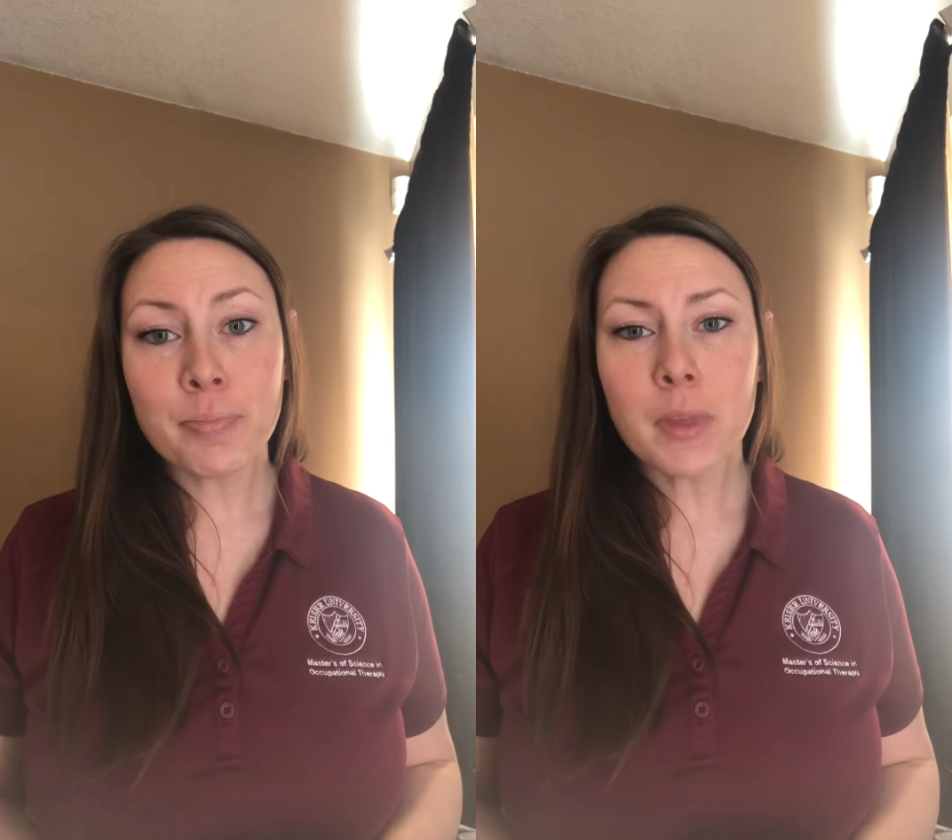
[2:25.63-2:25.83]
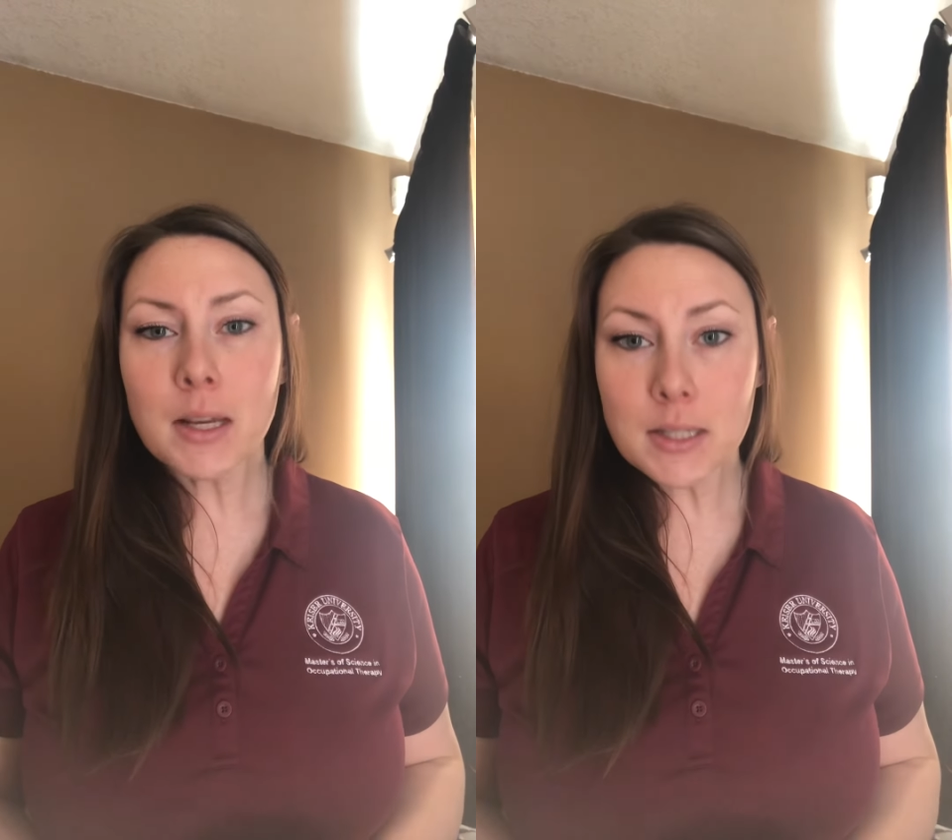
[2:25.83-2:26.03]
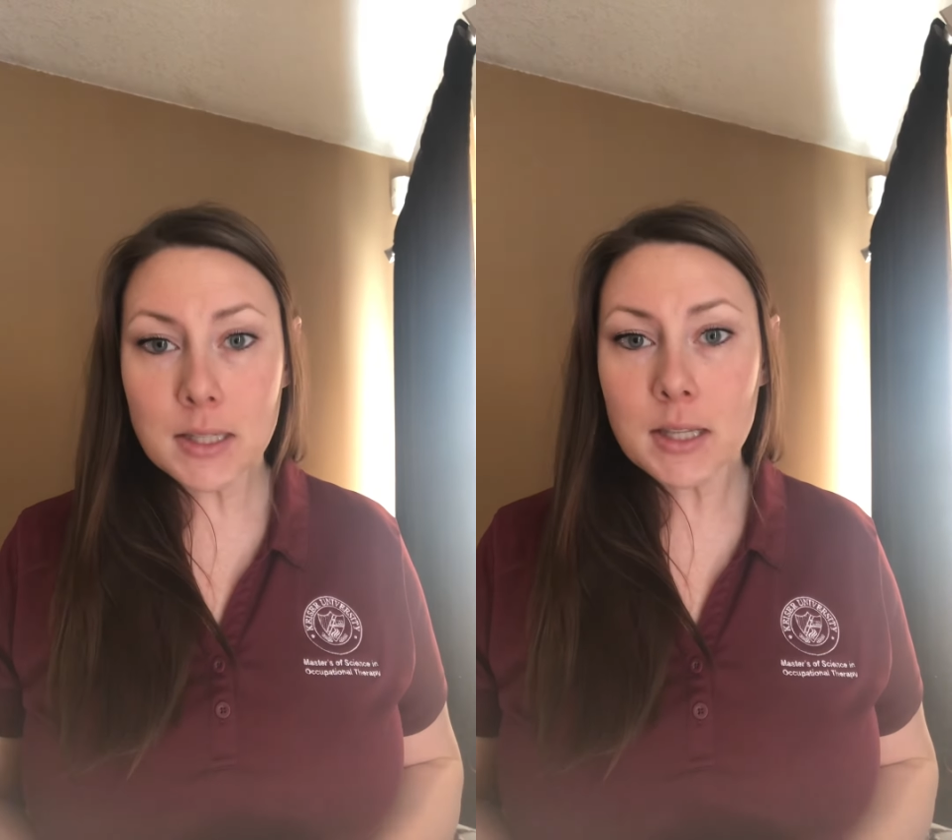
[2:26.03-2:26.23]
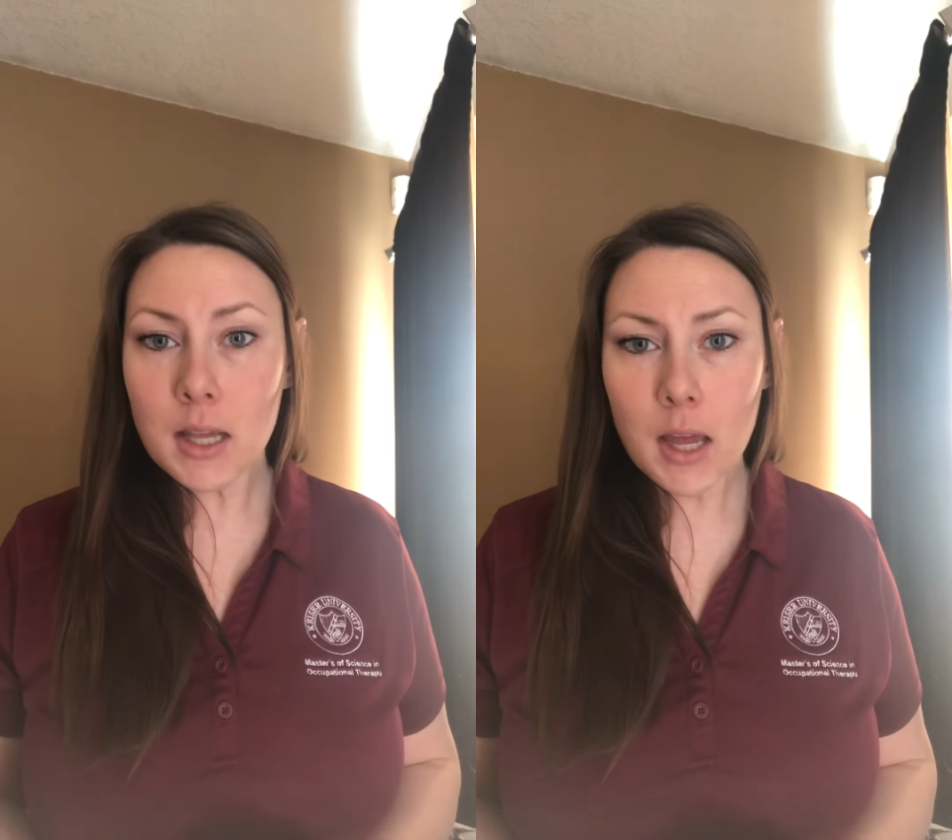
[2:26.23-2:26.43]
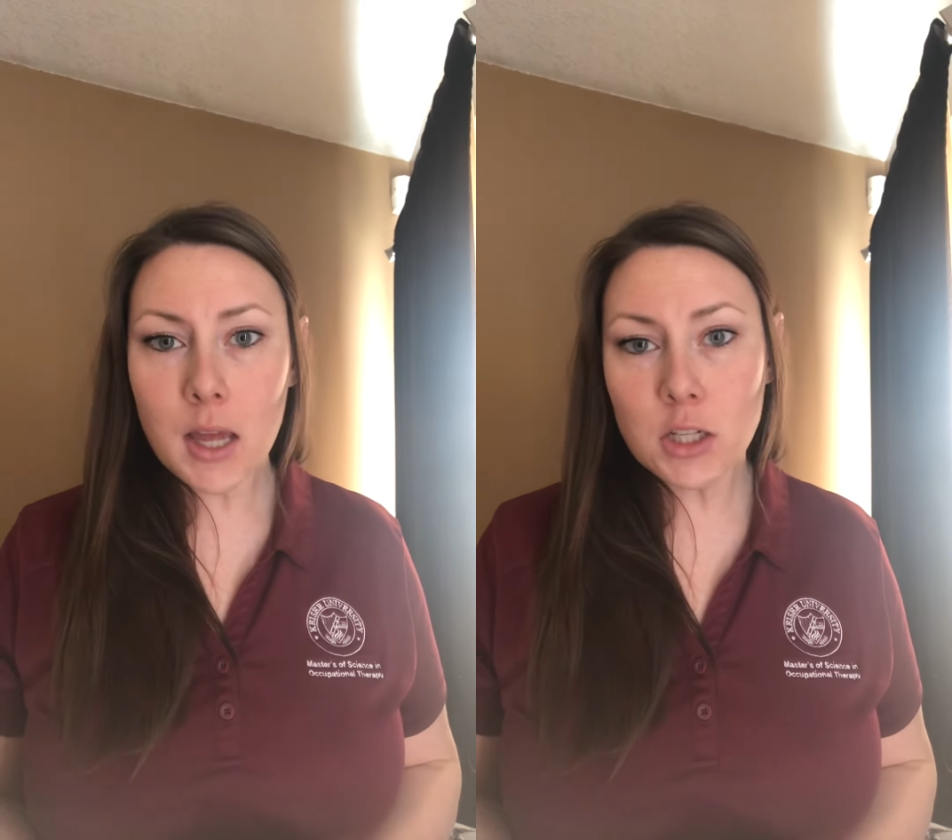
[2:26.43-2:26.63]
It's
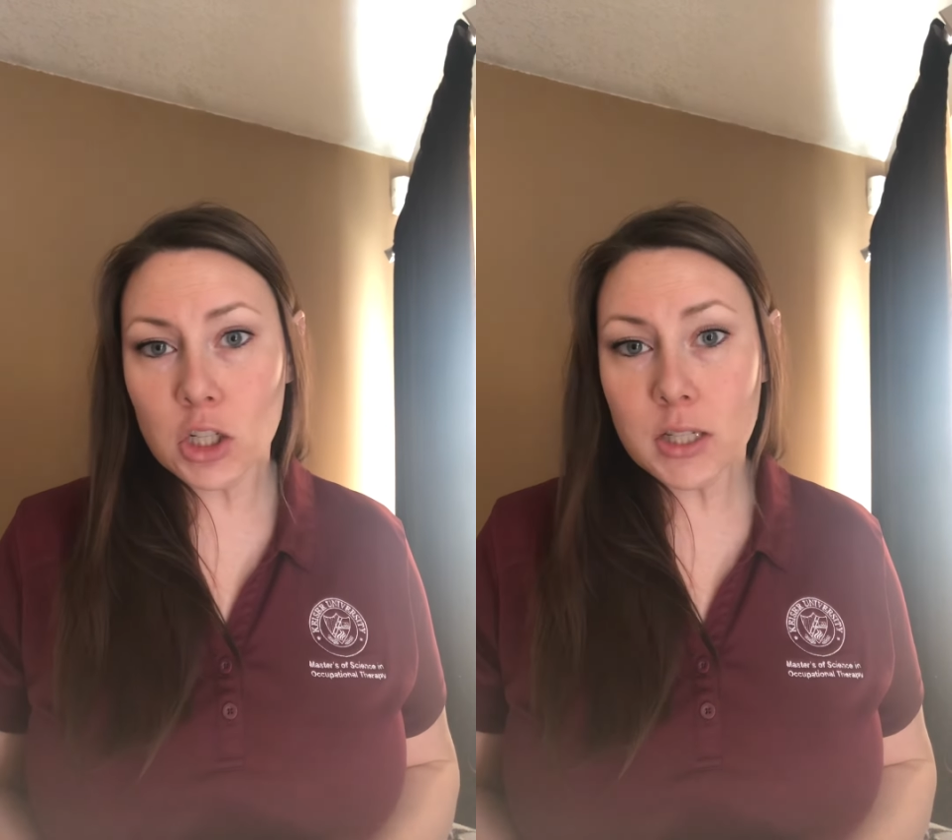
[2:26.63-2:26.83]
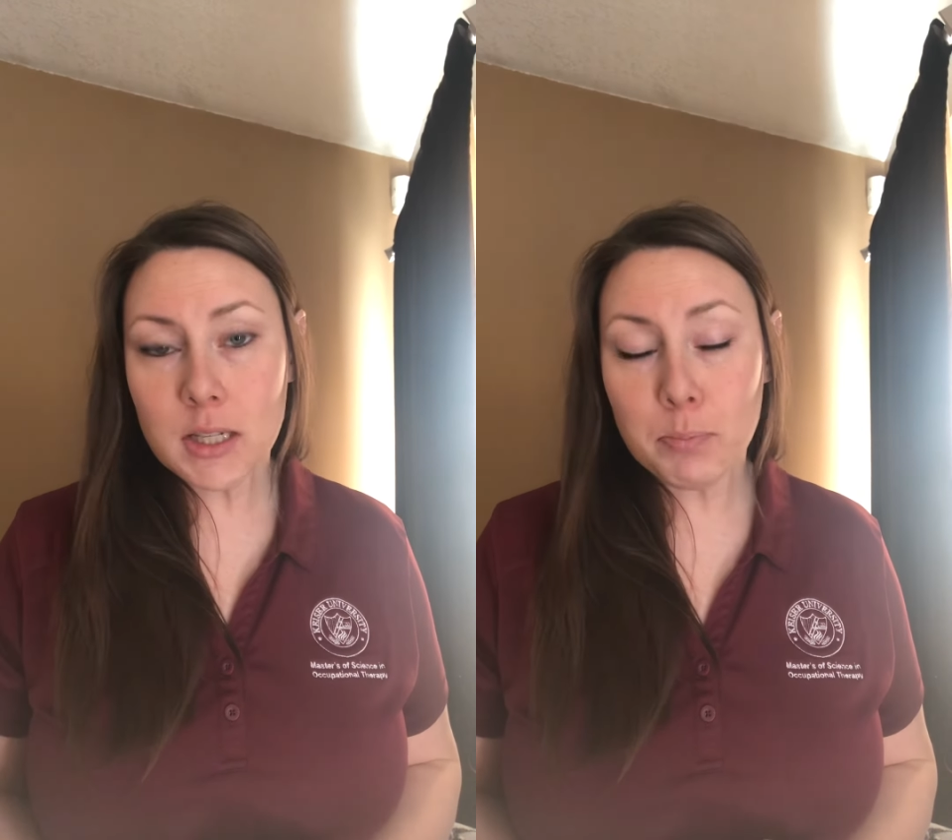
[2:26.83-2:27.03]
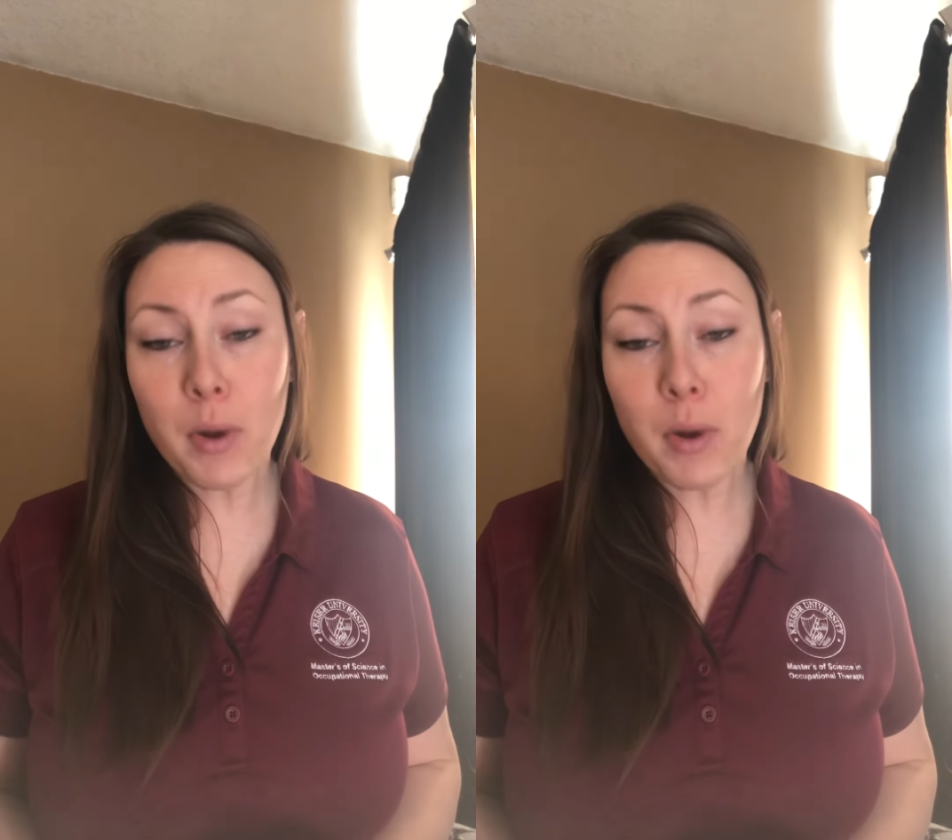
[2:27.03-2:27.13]
just